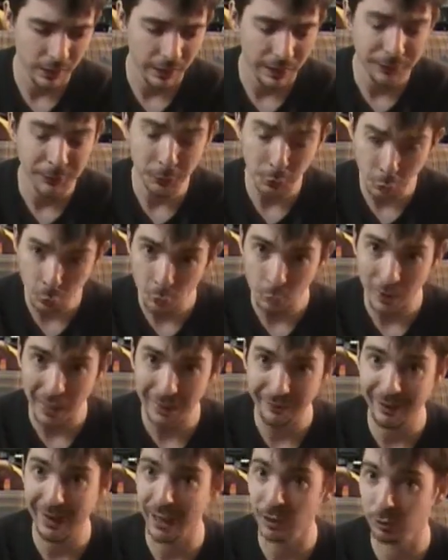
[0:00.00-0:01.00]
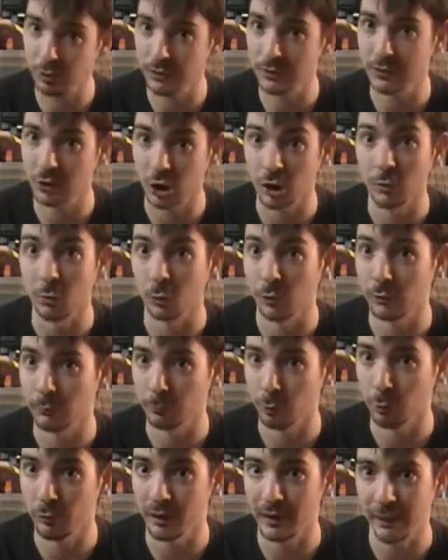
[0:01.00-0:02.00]
A new live-action Star Wars
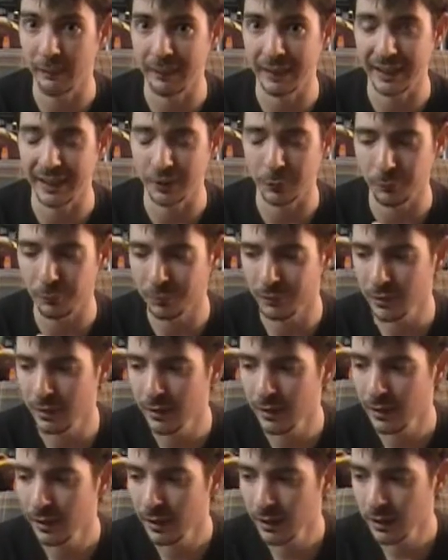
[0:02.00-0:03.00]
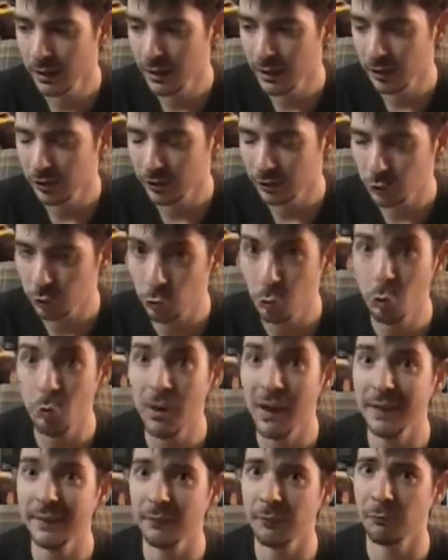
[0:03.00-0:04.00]
movie coming out.
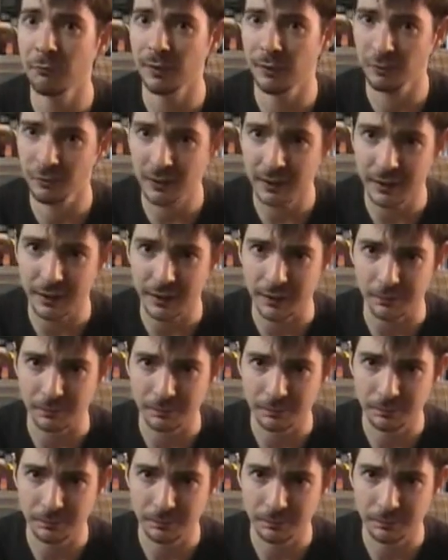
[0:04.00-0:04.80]
2015.